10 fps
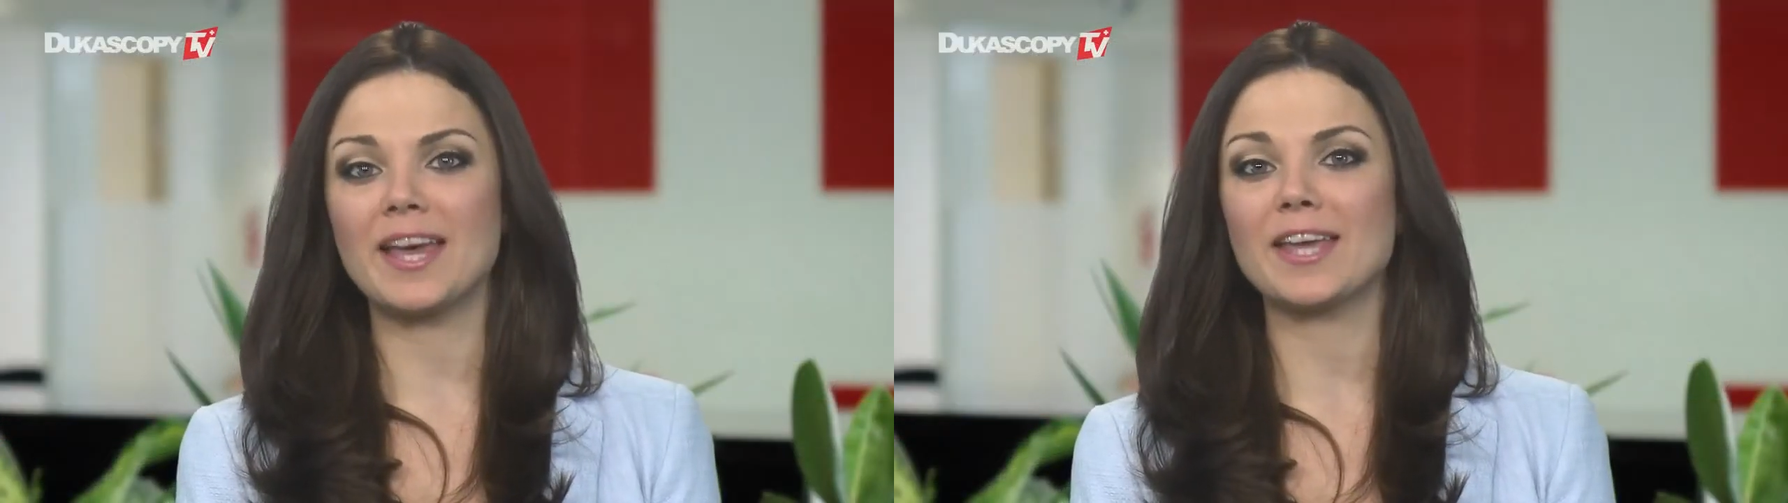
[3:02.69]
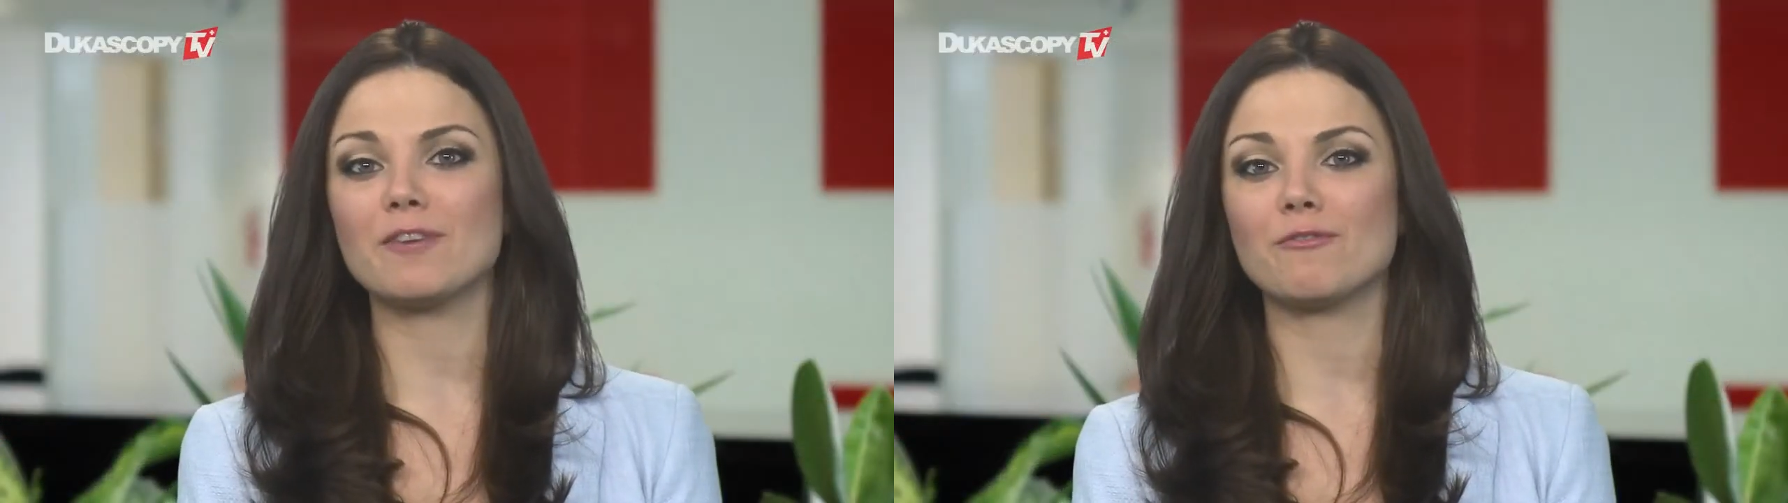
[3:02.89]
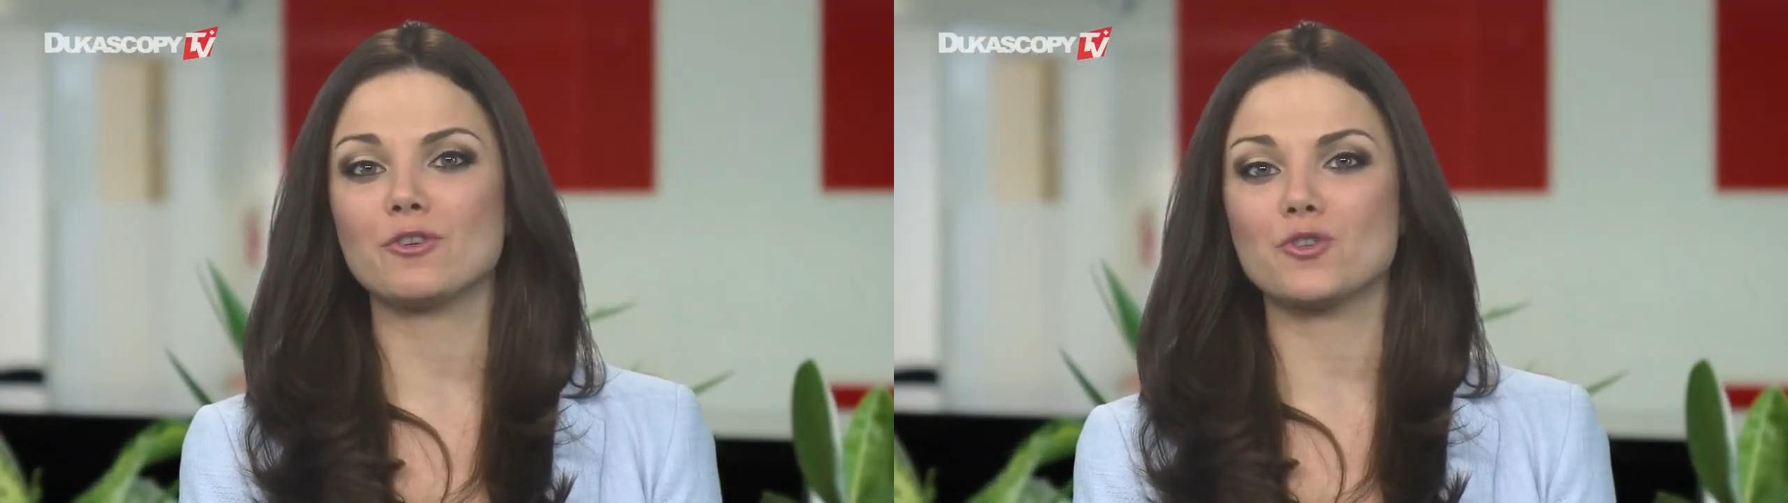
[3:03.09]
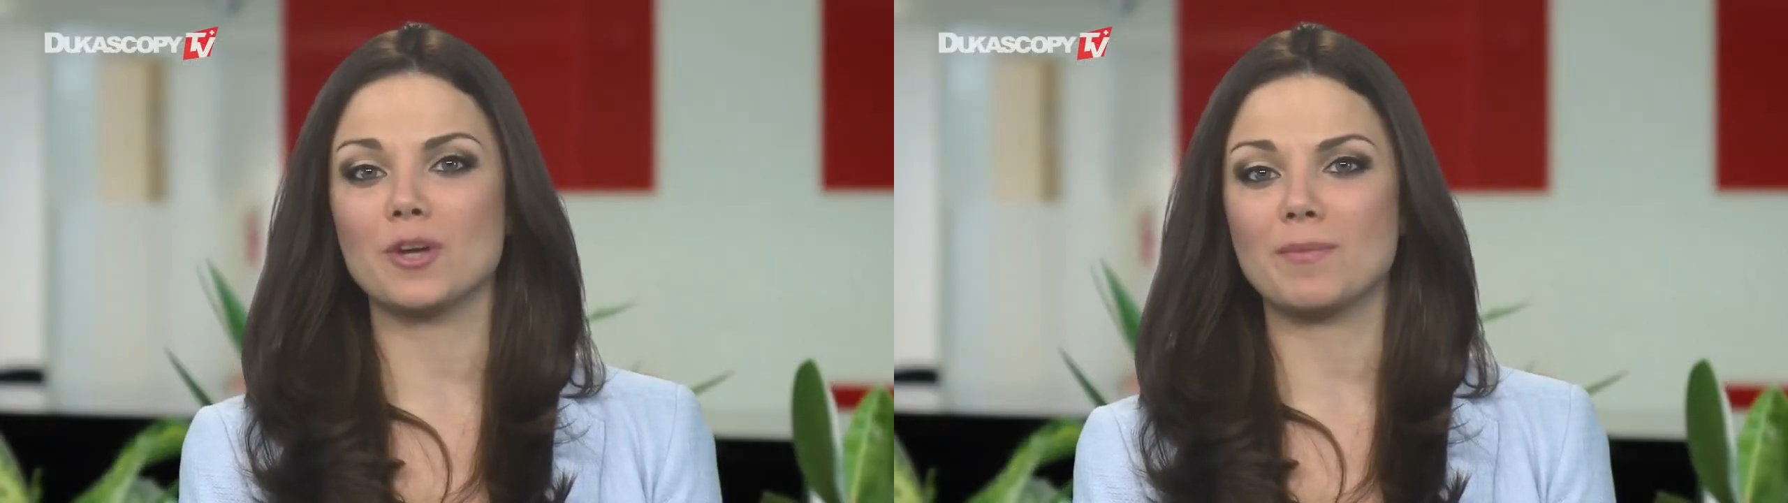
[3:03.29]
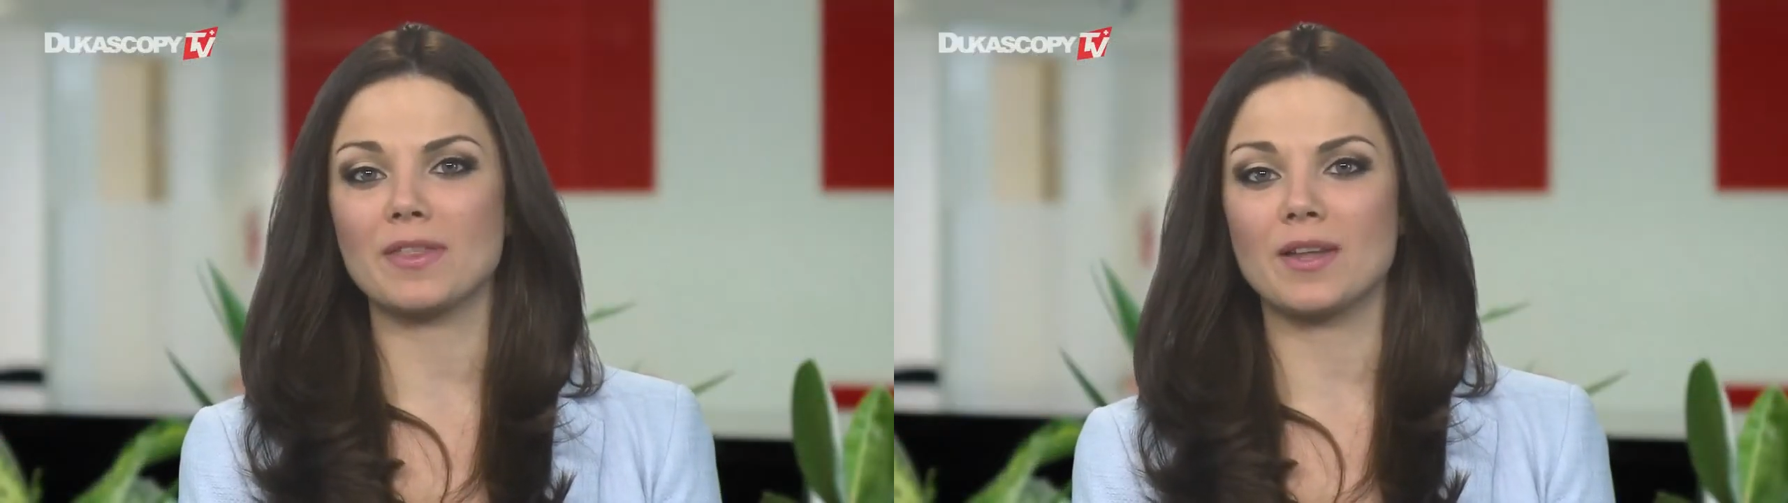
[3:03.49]
thank you for
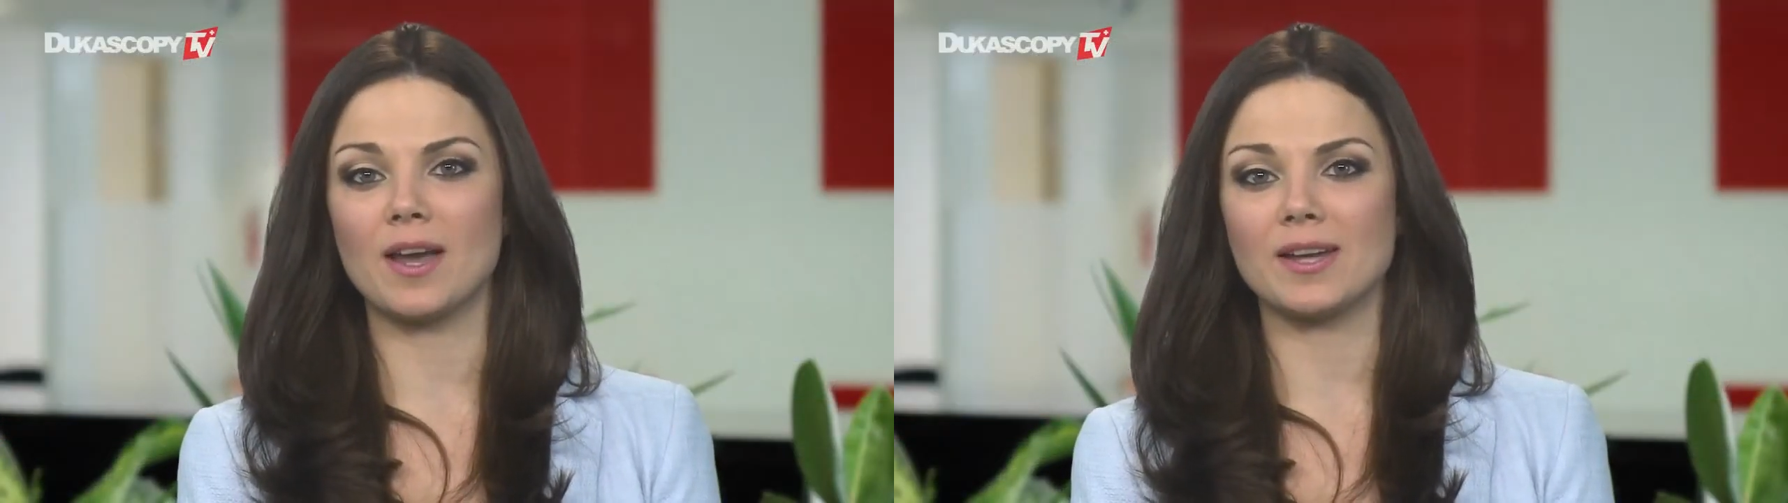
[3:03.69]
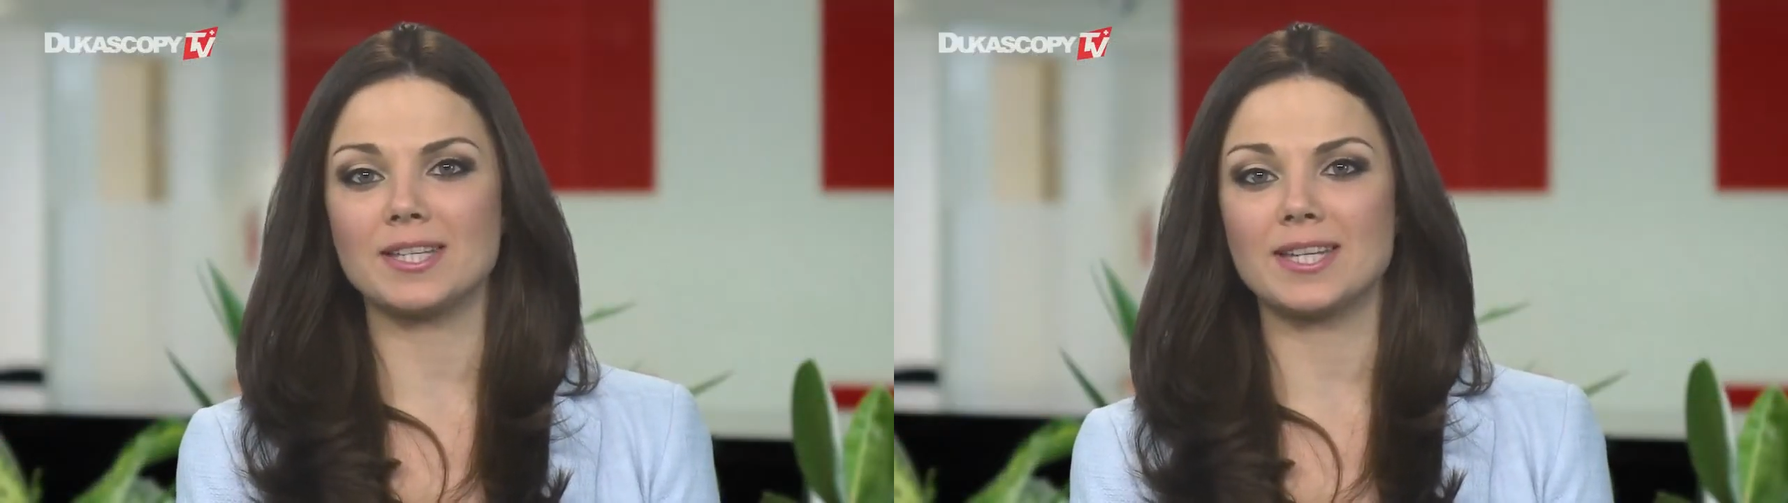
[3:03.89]
joining me on the line